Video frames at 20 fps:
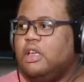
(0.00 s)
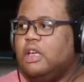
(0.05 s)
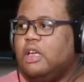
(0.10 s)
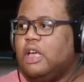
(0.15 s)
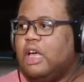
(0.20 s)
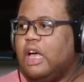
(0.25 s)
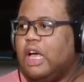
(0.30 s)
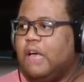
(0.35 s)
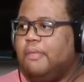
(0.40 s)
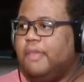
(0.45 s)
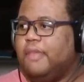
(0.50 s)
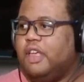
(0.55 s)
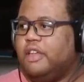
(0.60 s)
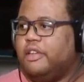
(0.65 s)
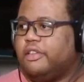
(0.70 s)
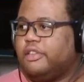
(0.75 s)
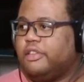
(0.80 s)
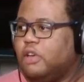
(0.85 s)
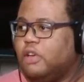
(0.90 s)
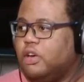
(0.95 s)
I made
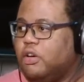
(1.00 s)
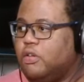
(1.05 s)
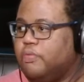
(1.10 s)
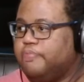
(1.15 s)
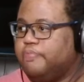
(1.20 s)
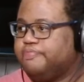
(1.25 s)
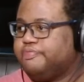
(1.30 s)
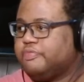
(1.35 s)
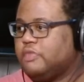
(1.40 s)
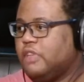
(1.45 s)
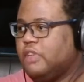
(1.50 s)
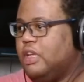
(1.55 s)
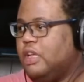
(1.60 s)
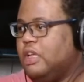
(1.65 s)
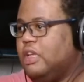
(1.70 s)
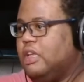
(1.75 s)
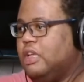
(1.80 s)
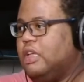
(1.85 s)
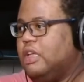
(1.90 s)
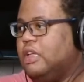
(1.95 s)
it so
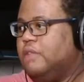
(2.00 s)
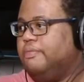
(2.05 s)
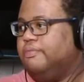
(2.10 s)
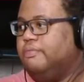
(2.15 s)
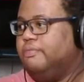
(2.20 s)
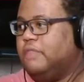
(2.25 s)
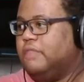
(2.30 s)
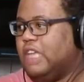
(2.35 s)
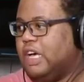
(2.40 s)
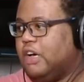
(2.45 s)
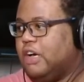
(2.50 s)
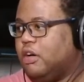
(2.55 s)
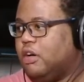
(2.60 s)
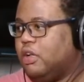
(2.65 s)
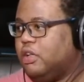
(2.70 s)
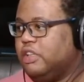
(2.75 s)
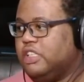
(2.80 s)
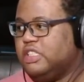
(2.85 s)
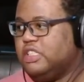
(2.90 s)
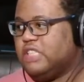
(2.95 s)
not
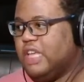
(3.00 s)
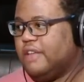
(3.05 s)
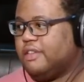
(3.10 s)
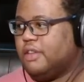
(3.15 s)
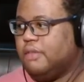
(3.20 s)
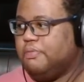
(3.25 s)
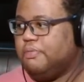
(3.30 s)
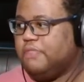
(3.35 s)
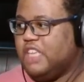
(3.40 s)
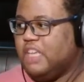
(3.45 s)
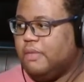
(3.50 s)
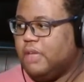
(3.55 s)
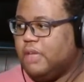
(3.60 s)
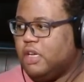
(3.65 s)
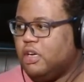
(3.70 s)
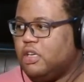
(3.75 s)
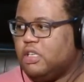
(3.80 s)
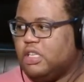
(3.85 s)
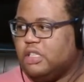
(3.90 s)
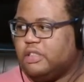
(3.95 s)
all these have to be
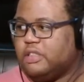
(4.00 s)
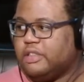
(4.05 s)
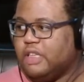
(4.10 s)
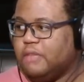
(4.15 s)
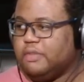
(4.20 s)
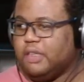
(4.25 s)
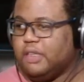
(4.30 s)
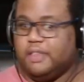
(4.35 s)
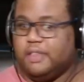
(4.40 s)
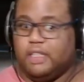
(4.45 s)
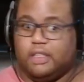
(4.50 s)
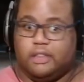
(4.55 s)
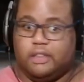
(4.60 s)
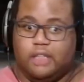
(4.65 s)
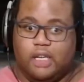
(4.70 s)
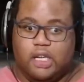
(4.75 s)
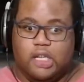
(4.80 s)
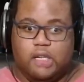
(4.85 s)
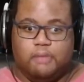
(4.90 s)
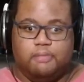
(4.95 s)
on at the same exact
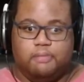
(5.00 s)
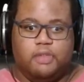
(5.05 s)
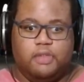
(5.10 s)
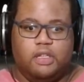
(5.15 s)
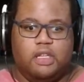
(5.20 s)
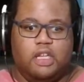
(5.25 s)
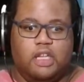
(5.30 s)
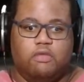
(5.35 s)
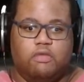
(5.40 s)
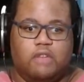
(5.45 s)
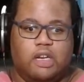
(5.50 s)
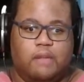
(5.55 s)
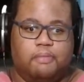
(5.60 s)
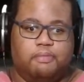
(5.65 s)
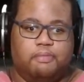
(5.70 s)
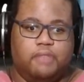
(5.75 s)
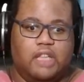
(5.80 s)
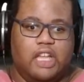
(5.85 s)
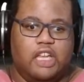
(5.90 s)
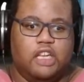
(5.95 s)
time. And what I'm
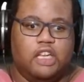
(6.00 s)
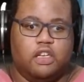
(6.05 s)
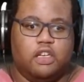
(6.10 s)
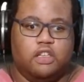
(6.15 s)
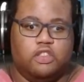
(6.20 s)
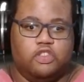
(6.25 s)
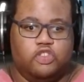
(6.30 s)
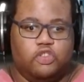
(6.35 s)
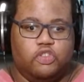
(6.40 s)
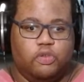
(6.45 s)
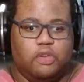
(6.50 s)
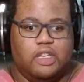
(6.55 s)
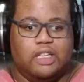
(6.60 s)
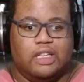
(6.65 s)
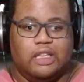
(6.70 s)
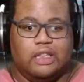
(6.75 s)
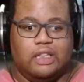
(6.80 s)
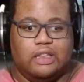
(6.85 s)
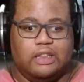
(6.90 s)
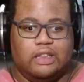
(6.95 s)
planning on doing